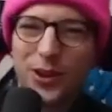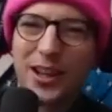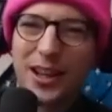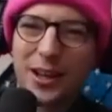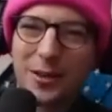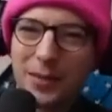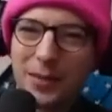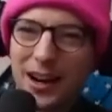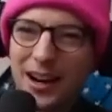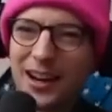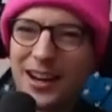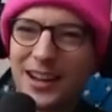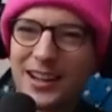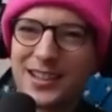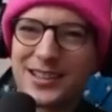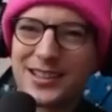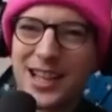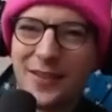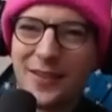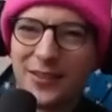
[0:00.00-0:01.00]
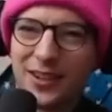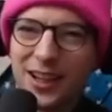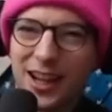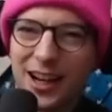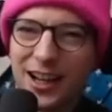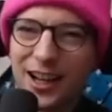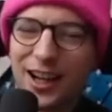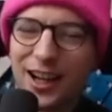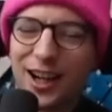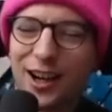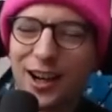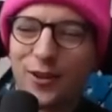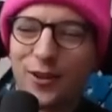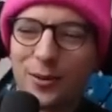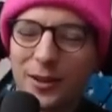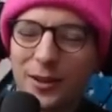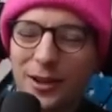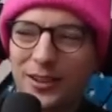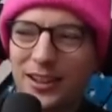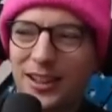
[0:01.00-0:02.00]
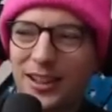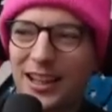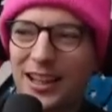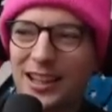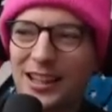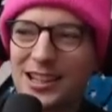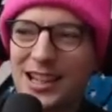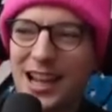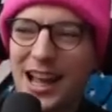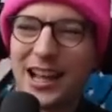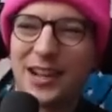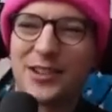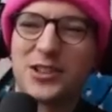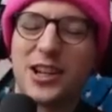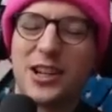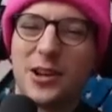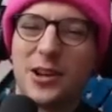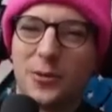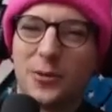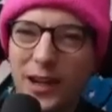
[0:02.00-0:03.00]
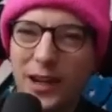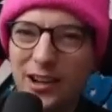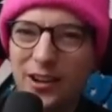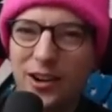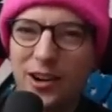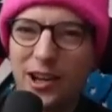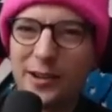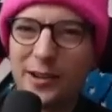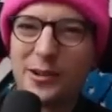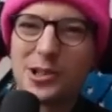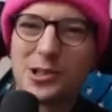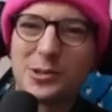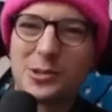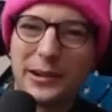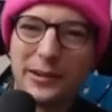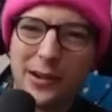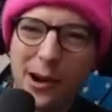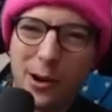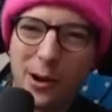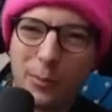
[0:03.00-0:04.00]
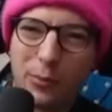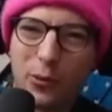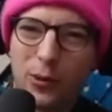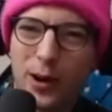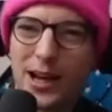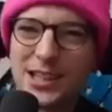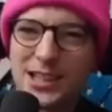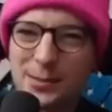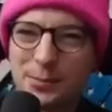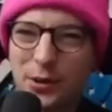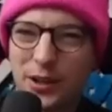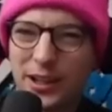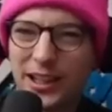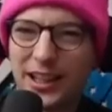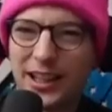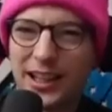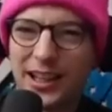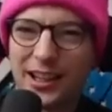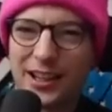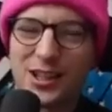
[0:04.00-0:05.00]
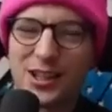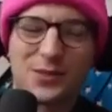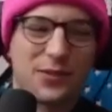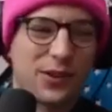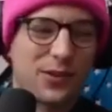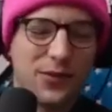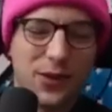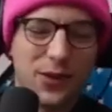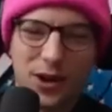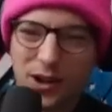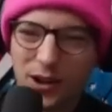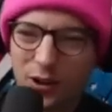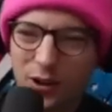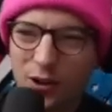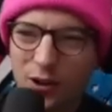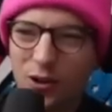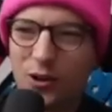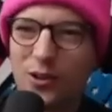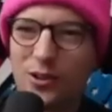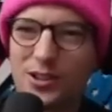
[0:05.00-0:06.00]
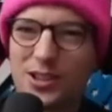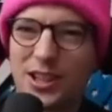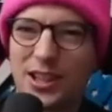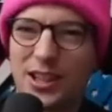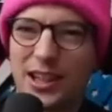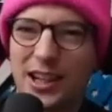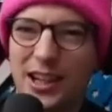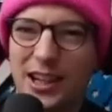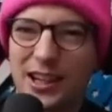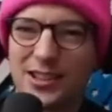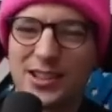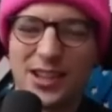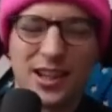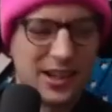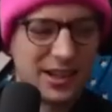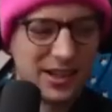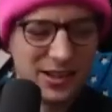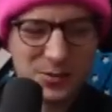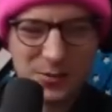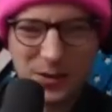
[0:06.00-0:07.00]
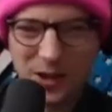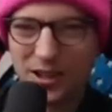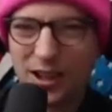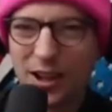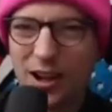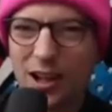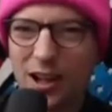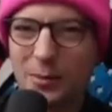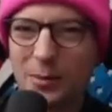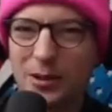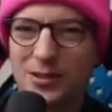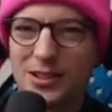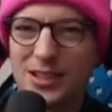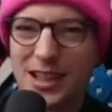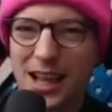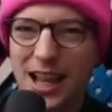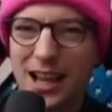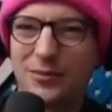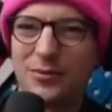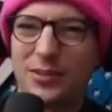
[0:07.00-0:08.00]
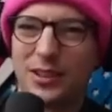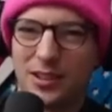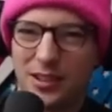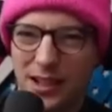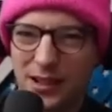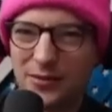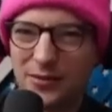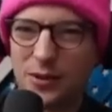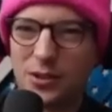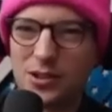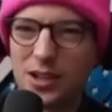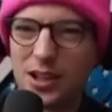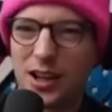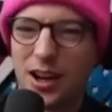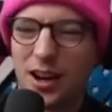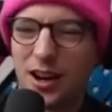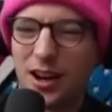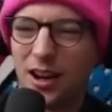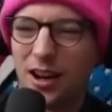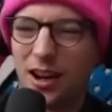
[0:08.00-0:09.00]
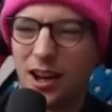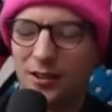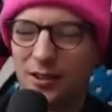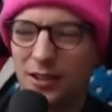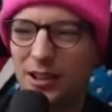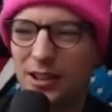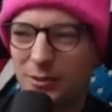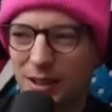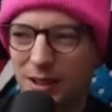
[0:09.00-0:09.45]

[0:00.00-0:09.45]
Americans haven't got a clue about the English language. We Irish, we were oppressed by the English for fucking hundreds of years. You just want to talk about slavery? Give us a call, all right?